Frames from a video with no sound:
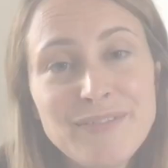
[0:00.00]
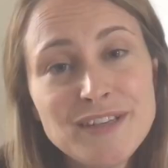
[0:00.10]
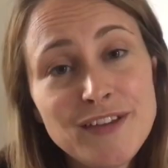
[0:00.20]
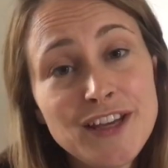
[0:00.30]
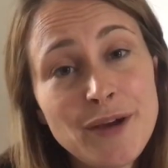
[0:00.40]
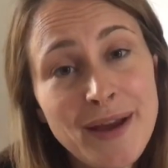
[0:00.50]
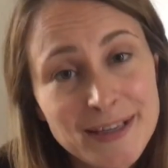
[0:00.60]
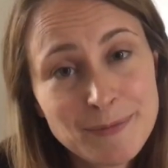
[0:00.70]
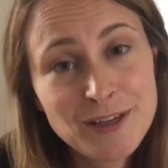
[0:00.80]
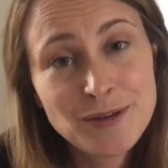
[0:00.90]
this video
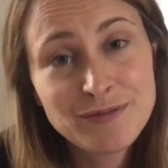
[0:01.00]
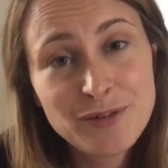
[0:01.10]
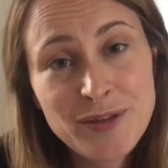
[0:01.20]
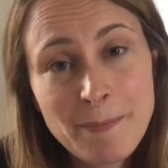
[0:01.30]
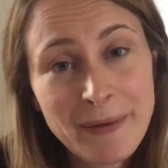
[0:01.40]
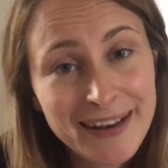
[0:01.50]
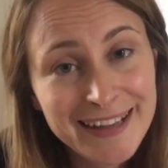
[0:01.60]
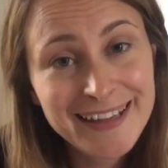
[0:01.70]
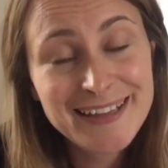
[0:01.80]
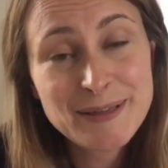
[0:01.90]
has been useful, then
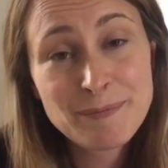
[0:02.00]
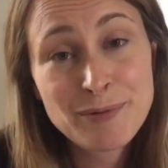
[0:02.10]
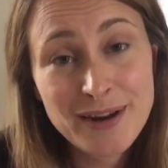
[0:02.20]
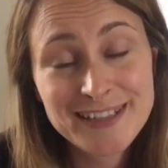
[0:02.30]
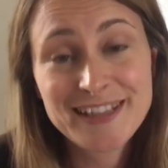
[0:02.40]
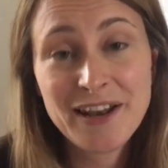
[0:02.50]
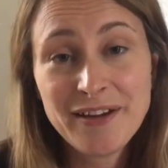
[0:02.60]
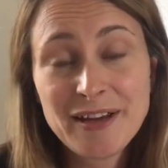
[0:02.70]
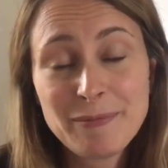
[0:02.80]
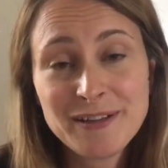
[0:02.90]
please press the
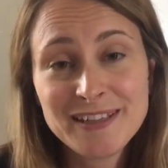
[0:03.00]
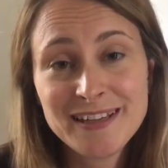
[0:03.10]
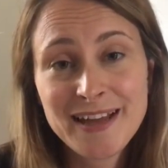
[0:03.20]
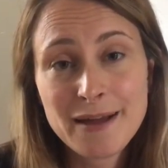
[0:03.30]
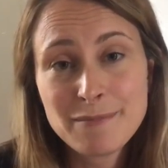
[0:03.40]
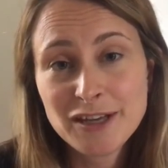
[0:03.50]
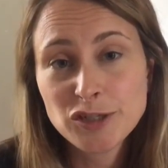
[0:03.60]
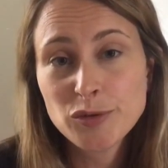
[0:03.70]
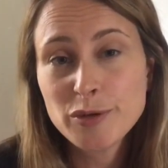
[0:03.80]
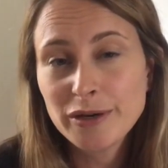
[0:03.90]
like button and make
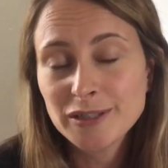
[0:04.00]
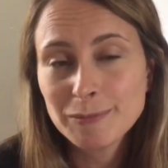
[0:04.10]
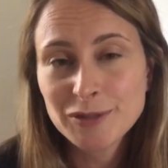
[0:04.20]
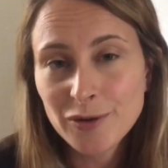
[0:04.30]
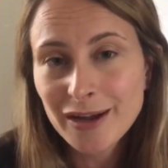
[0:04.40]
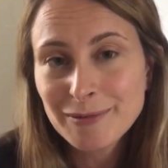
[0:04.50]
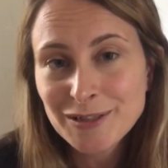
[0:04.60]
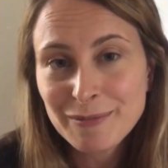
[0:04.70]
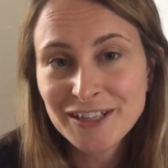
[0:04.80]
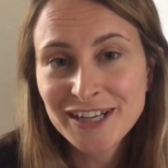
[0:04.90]
sure you are subscribed
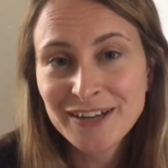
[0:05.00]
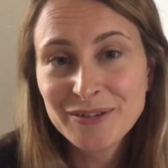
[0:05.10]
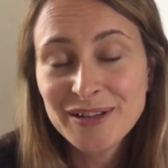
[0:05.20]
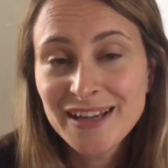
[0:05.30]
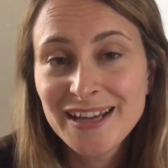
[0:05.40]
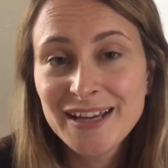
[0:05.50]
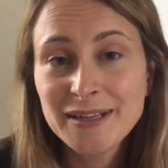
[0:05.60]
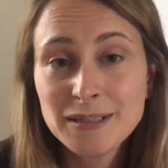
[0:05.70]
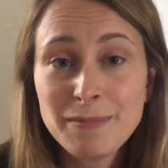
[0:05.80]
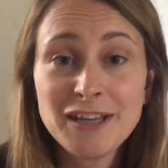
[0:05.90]
to my channel
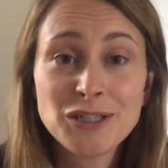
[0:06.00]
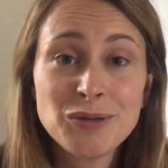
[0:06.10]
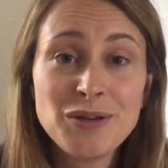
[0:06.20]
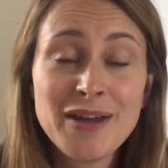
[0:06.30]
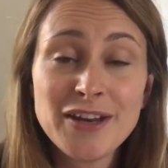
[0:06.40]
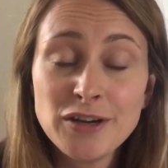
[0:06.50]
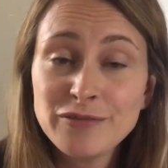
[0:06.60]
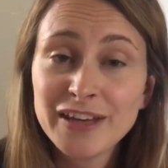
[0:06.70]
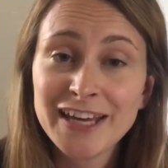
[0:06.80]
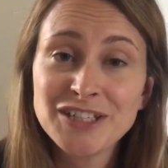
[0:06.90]
to make sure you get
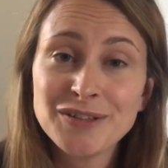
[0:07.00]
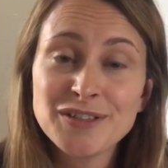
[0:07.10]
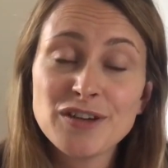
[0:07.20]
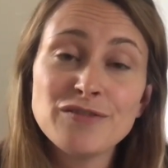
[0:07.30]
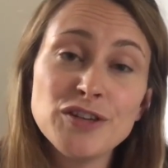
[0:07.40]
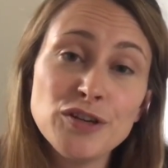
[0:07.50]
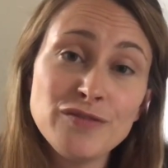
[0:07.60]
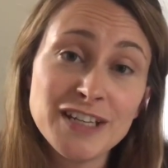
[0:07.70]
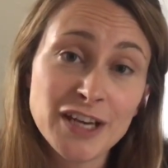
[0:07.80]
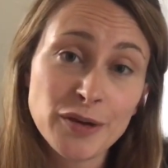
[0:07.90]
notifications of new
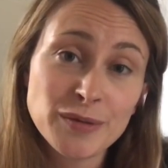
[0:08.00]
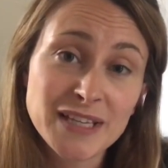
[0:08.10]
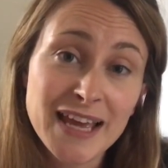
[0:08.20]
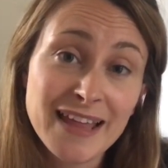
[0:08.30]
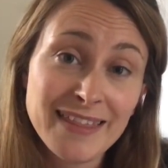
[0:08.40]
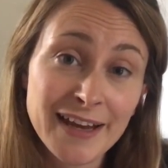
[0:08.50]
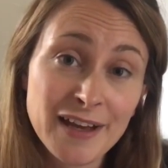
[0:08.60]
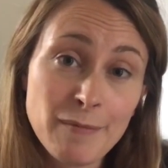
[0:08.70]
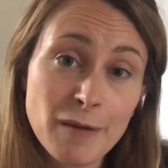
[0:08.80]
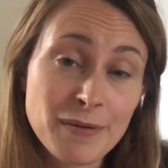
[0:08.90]
videos that
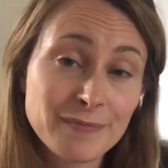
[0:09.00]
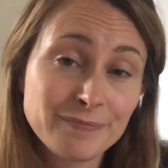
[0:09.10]
come up.